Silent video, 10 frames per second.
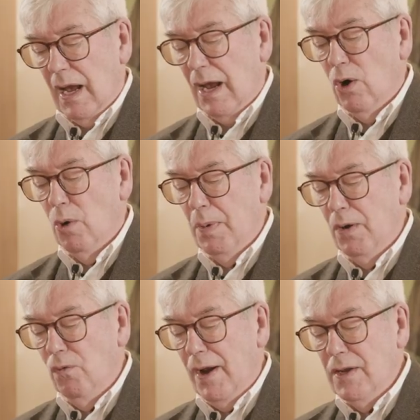I hope
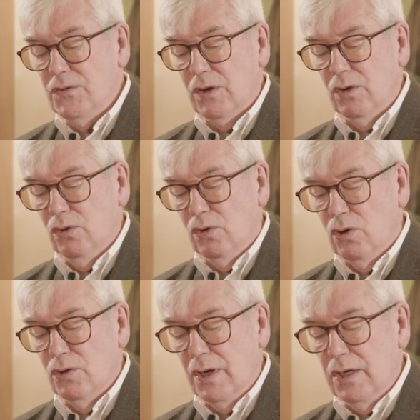it rings a
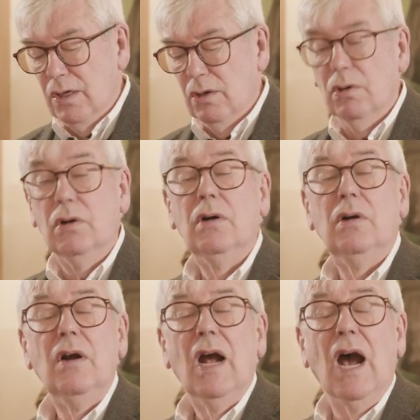chord in you,
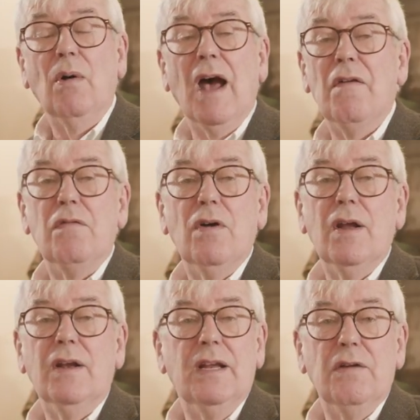
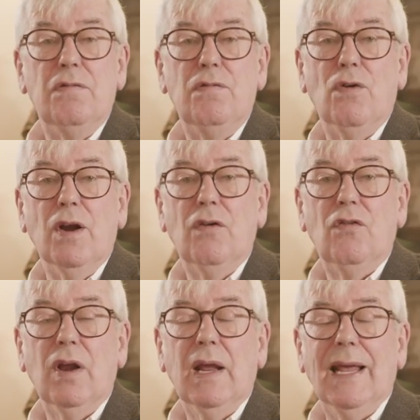however
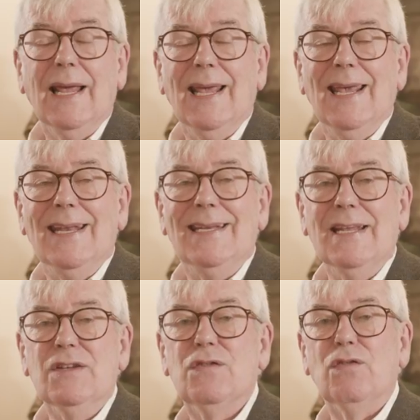different it
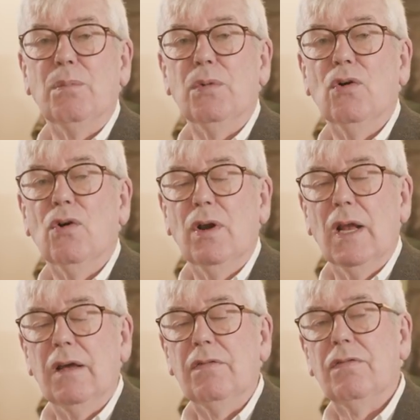is from your own
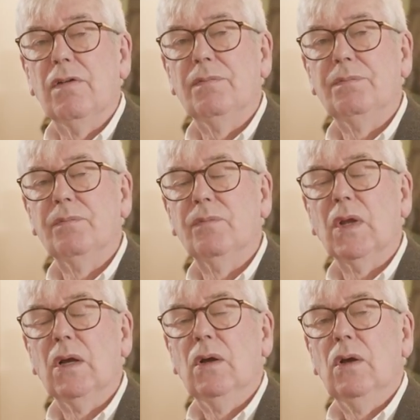life.
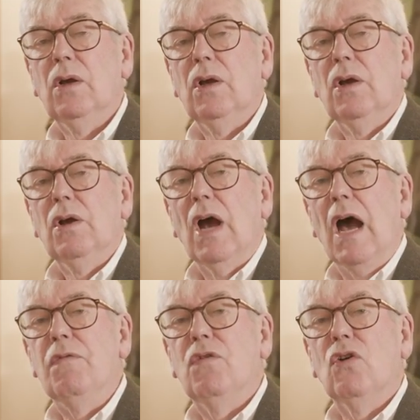
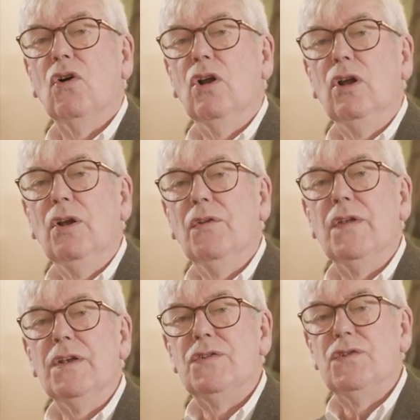I've called
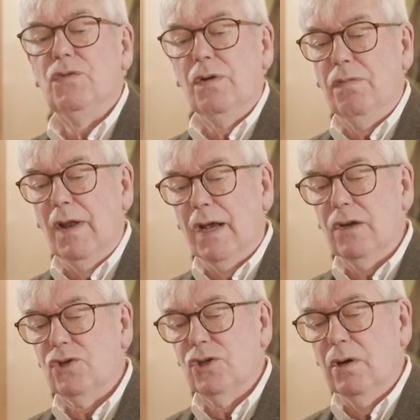this
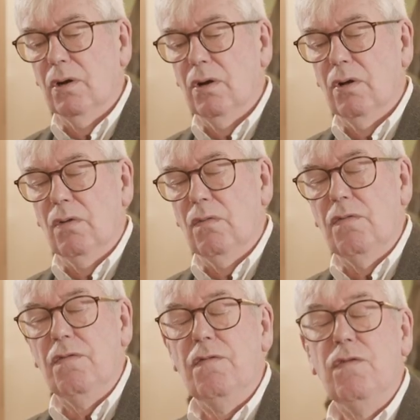reflection
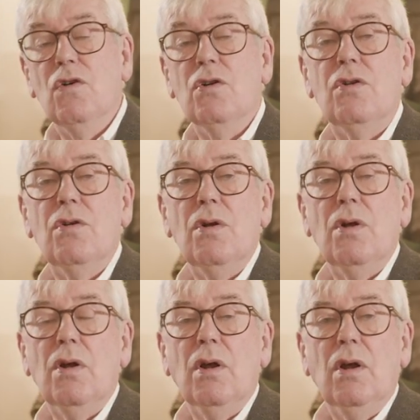food
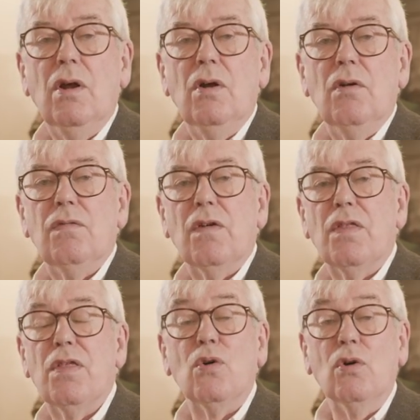for
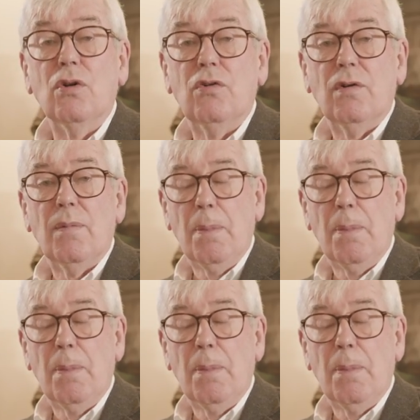thought.